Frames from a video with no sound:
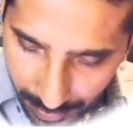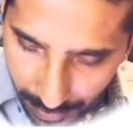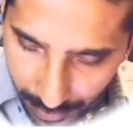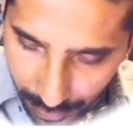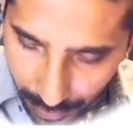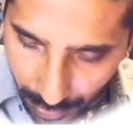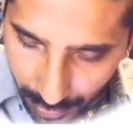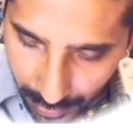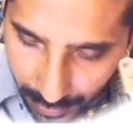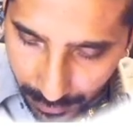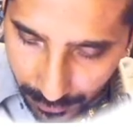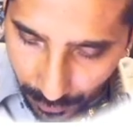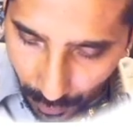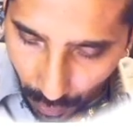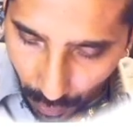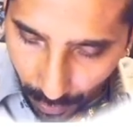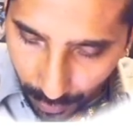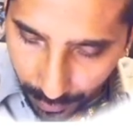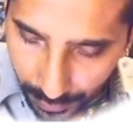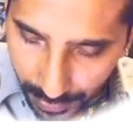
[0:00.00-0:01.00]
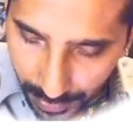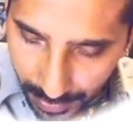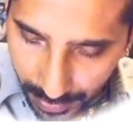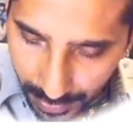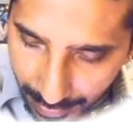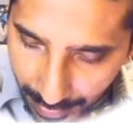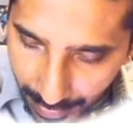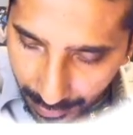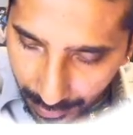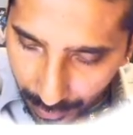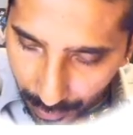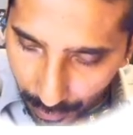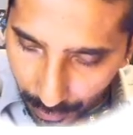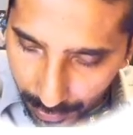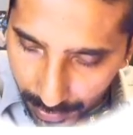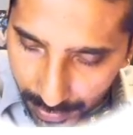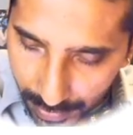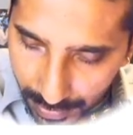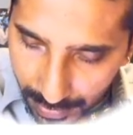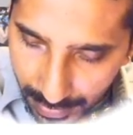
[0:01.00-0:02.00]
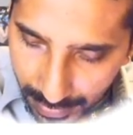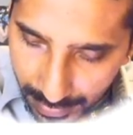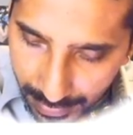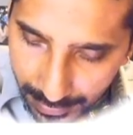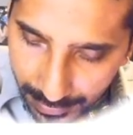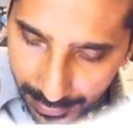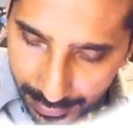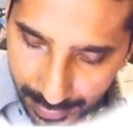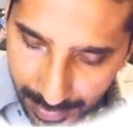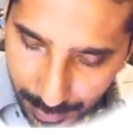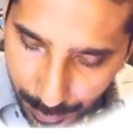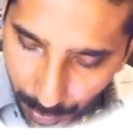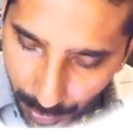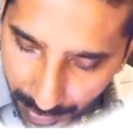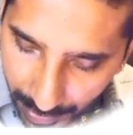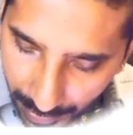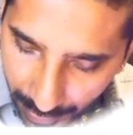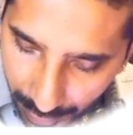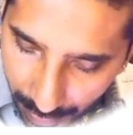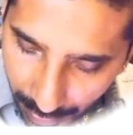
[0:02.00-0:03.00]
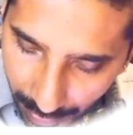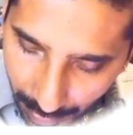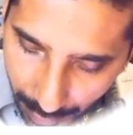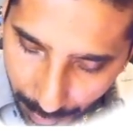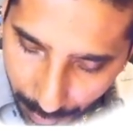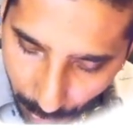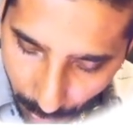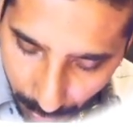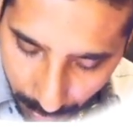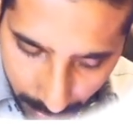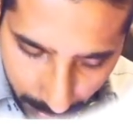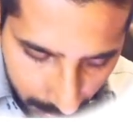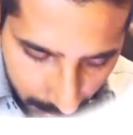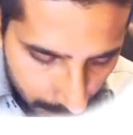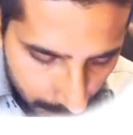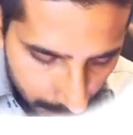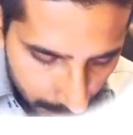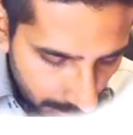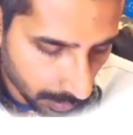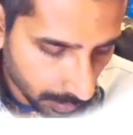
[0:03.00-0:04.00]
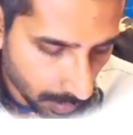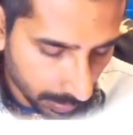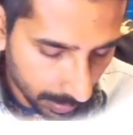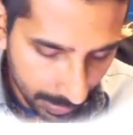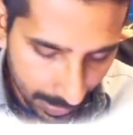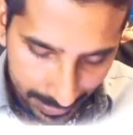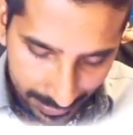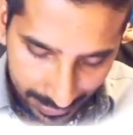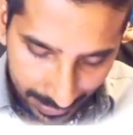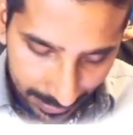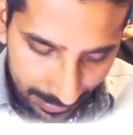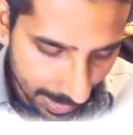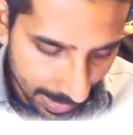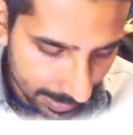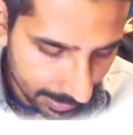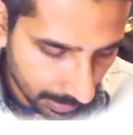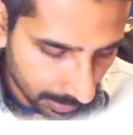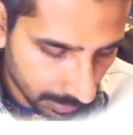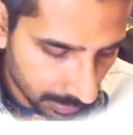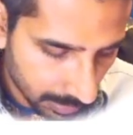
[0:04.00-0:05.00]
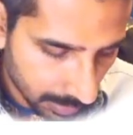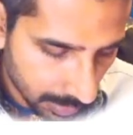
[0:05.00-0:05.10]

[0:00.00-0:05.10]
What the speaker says: transforms, and loads. This is particularly important when organizing data.